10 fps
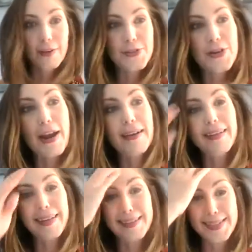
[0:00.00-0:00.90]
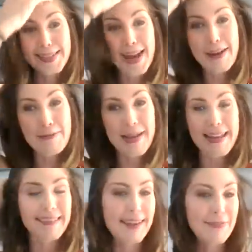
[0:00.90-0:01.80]
trying to like stay awake
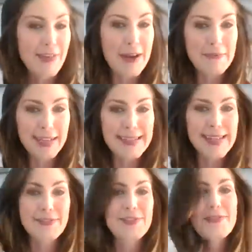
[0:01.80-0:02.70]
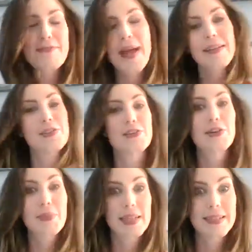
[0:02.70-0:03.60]
like 5 minutes after the Benadryl
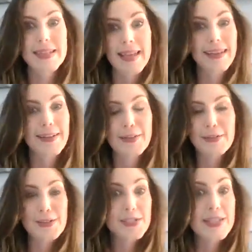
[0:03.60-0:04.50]
because like, just